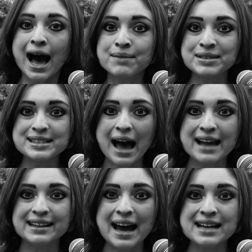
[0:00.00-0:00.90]
I'm Mint
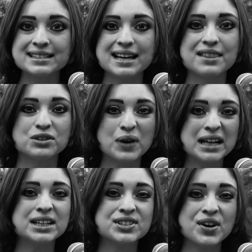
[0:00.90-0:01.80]
Salad, and I saw The
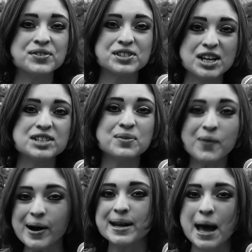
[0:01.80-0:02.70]
Twilight Zone Season
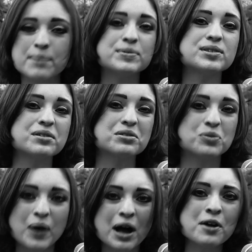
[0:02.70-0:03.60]
one, Episode
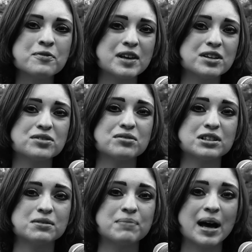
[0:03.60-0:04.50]
twelve. It is
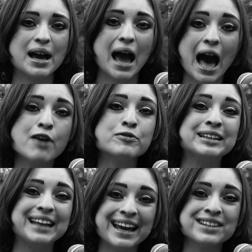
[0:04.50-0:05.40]
directed by
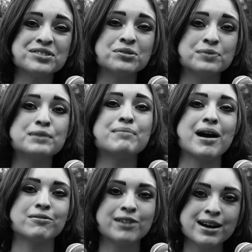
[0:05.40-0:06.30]
Alvin Ganzer, written
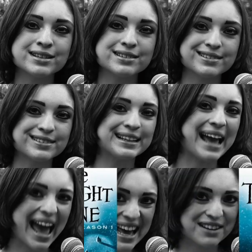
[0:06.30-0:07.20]
by Rod
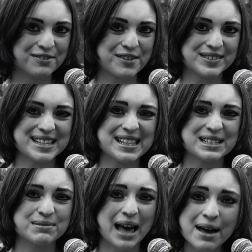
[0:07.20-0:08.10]
Sterling, and if you haven't seen
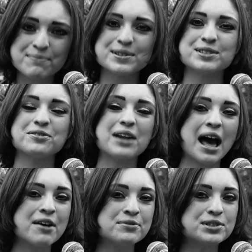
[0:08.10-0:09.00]
this episode,
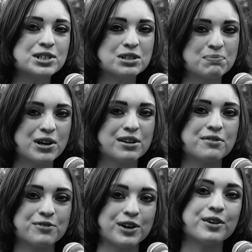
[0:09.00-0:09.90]
I will spoil
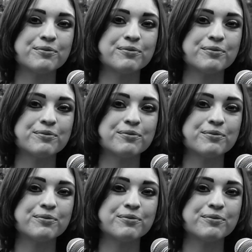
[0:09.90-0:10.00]
it for you.